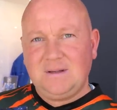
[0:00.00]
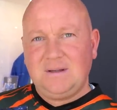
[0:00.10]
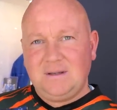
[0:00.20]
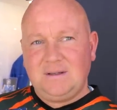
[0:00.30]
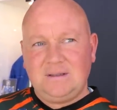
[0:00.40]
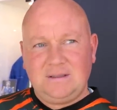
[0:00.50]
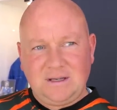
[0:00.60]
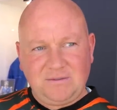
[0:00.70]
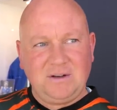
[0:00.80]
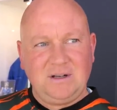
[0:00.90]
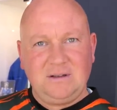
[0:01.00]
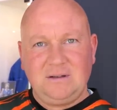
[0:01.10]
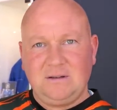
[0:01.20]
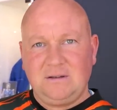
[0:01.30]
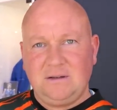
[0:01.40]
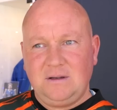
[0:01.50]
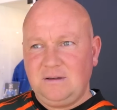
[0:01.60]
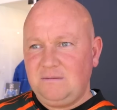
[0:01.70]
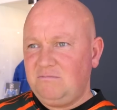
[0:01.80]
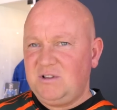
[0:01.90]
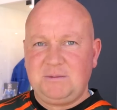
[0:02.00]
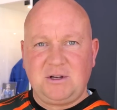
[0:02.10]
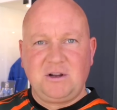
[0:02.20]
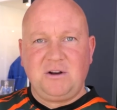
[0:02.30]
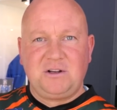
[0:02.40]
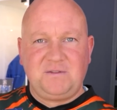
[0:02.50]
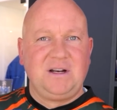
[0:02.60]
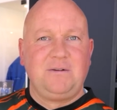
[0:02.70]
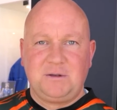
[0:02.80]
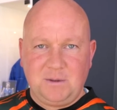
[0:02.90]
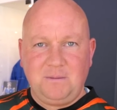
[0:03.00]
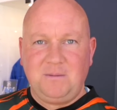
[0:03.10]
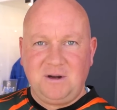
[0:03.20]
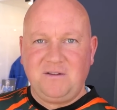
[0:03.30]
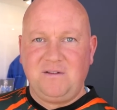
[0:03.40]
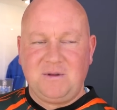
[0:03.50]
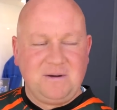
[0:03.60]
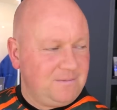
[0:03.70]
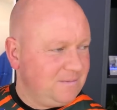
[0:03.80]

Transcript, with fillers: signings. Definitely. Seems like a nice fella as well. Yeah. give him that.